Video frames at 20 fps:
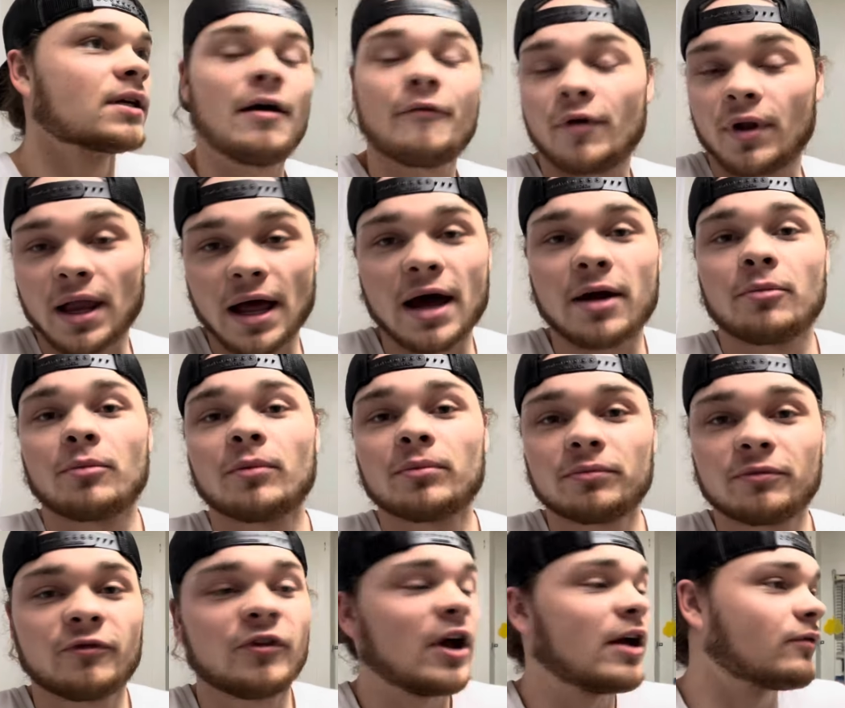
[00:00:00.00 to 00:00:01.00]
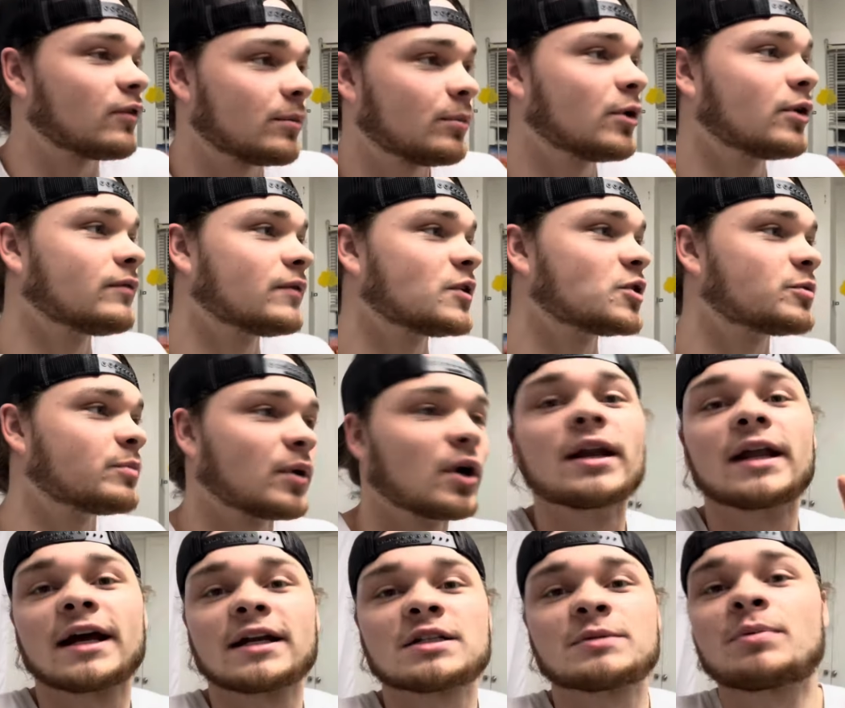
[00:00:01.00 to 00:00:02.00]
I have a lot of favorite movies,
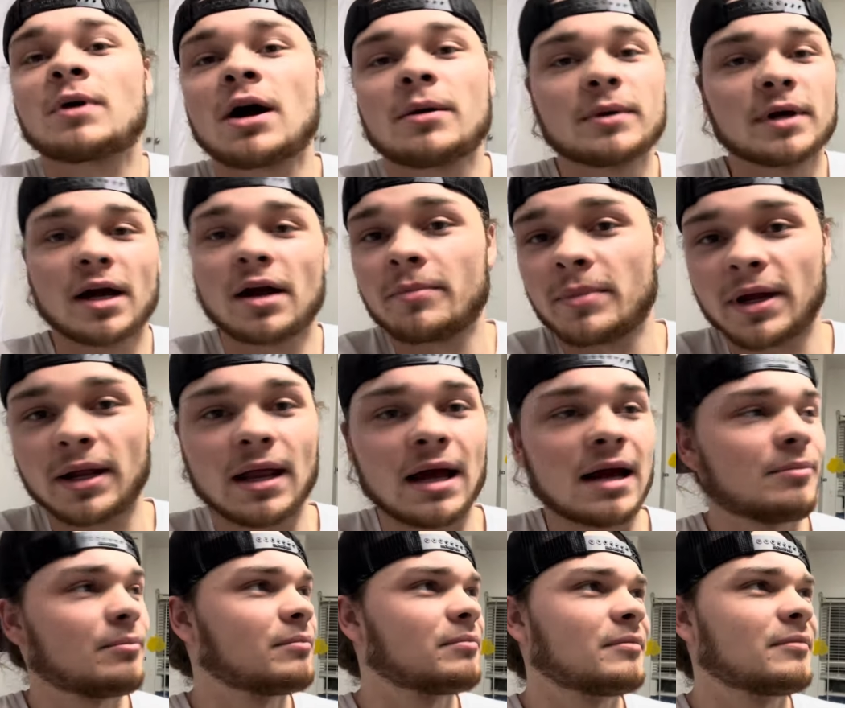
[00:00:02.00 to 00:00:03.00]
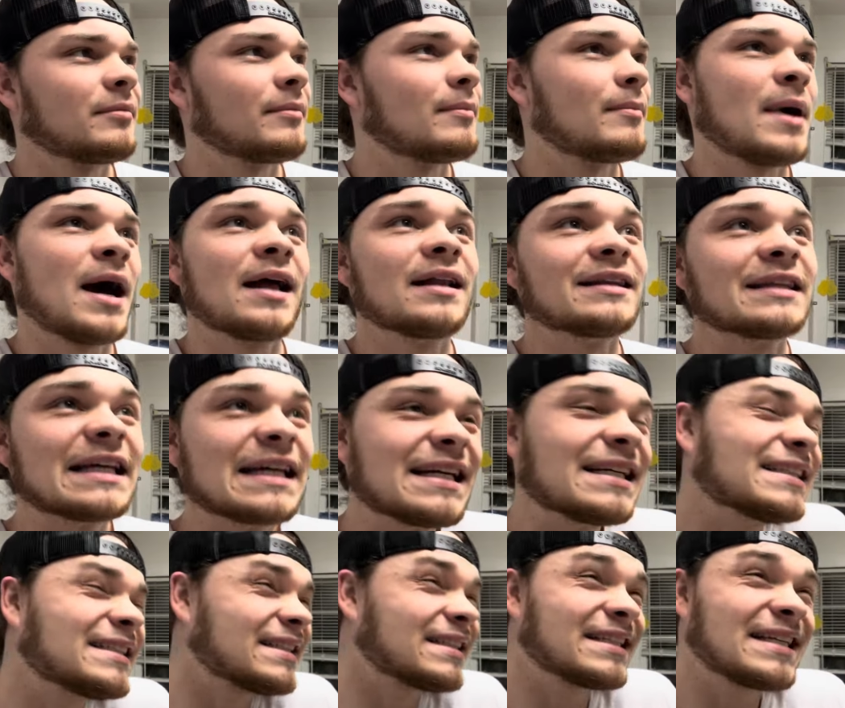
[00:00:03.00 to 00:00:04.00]
but that's probably got to be like my
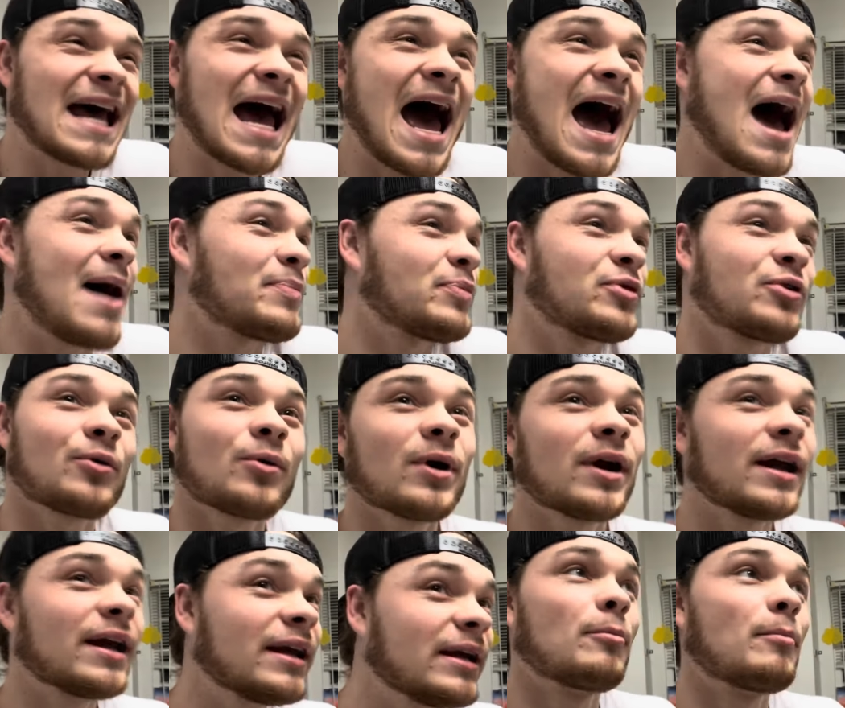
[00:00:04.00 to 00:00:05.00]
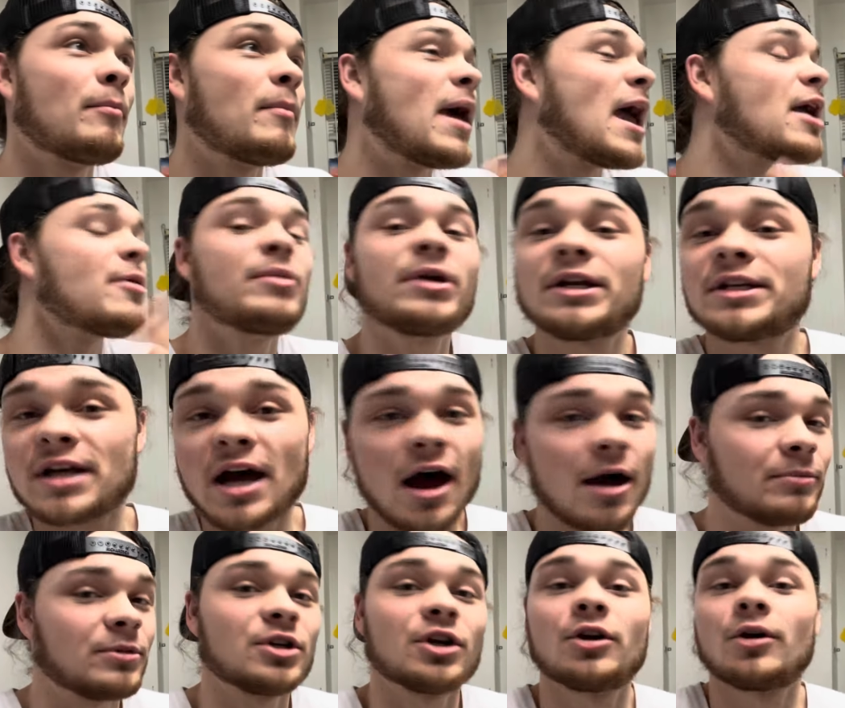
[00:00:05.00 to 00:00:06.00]
least top three, maybe
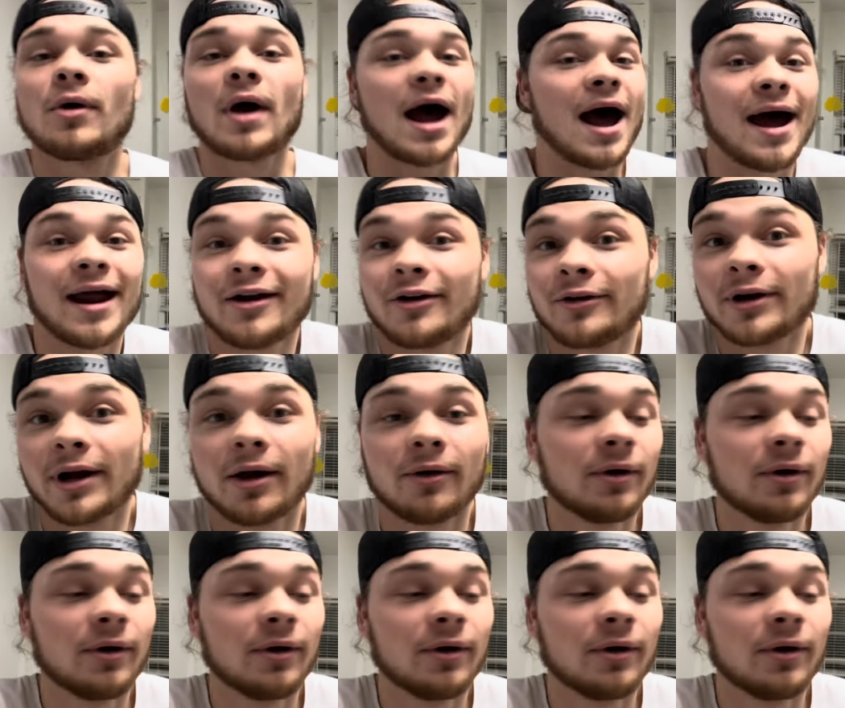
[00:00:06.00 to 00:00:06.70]
top two. I don't know.